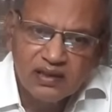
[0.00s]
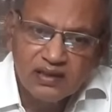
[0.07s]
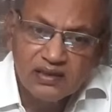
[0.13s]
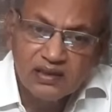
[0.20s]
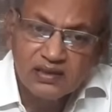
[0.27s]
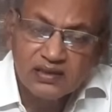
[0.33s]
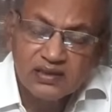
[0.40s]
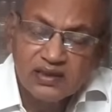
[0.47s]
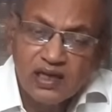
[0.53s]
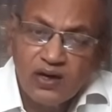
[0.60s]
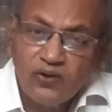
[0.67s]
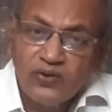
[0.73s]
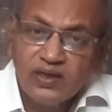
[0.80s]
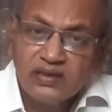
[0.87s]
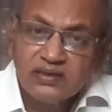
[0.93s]
This is how
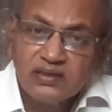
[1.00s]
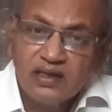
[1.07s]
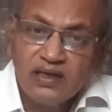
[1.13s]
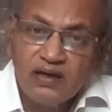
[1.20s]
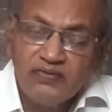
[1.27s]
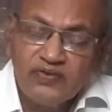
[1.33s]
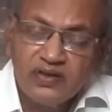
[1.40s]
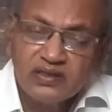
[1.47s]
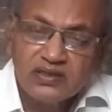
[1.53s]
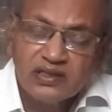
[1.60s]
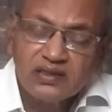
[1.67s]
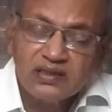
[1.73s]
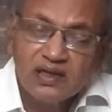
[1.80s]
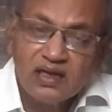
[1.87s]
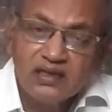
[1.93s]
his first
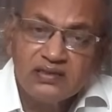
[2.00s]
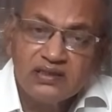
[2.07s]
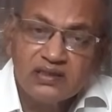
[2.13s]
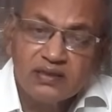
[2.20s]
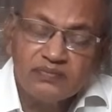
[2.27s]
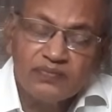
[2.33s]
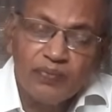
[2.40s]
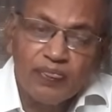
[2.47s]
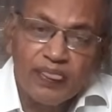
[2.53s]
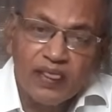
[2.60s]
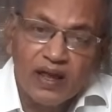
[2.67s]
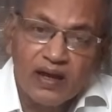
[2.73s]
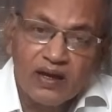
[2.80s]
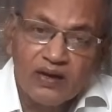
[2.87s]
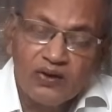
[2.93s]
syllogism
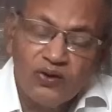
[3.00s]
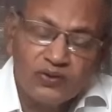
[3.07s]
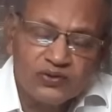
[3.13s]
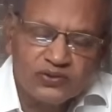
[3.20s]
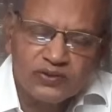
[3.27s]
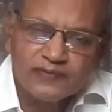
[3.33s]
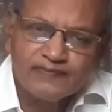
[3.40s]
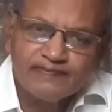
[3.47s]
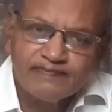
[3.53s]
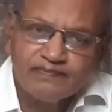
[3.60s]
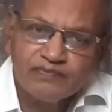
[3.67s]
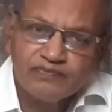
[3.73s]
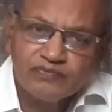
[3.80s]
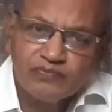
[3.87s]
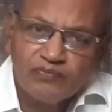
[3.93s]
goes.
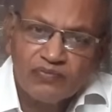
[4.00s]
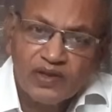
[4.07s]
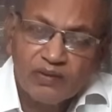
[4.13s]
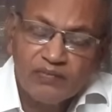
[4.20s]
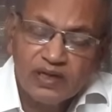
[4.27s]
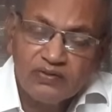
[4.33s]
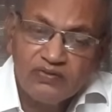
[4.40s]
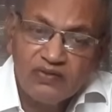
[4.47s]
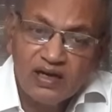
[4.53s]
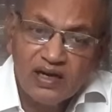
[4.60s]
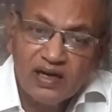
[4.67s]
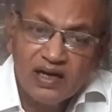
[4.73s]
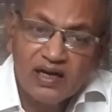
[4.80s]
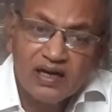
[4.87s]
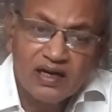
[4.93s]
But
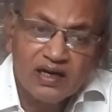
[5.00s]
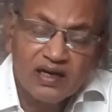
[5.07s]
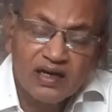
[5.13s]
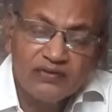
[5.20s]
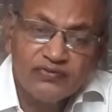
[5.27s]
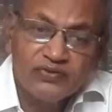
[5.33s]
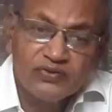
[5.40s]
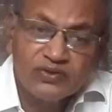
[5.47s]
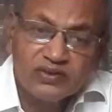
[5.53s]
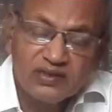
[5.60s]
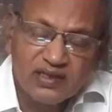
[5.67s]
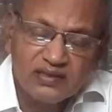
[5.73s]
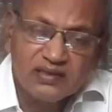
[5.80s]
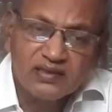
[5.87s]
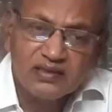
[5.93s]
Vallalar refutes
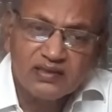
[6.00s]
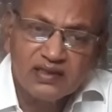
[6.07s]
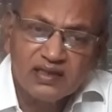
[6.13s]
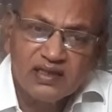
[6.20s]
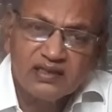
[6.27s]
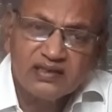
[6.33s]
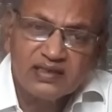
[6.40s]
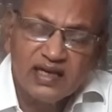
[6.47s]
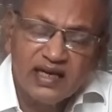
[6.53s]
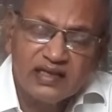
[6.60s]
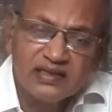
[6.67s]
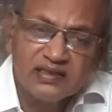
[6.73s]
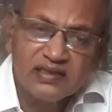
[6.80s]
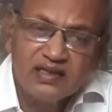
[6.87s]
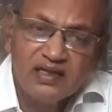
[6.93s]
this. He
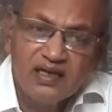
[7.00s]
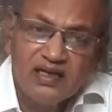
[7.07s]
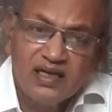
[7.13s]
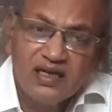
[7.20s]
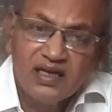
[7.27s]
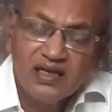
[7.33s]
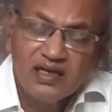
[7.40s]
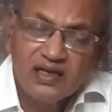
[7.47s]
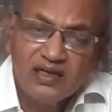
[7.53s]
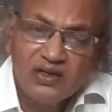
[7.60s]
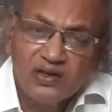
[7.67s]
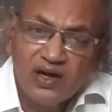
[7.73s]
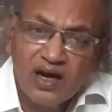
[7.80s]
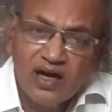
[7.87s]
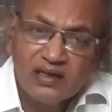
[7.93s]
says, you
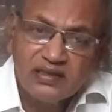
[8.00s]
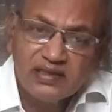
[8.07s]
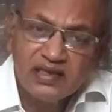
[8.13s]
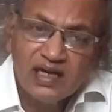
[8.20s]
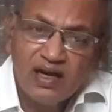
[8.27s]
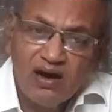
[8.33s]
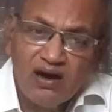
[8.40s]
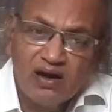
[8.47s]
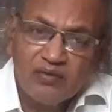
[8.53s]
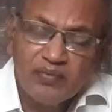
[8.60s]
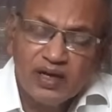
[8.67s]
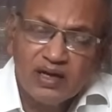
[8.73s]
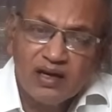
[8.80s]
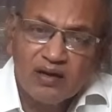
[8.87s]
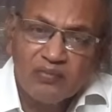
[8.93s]
can't say all
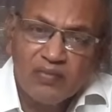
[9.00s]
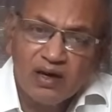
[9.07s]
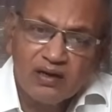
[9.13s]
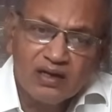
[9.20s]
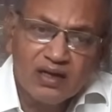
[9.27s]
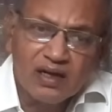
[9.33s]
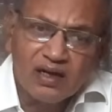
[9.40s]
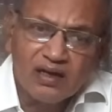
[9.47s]
men are mortal.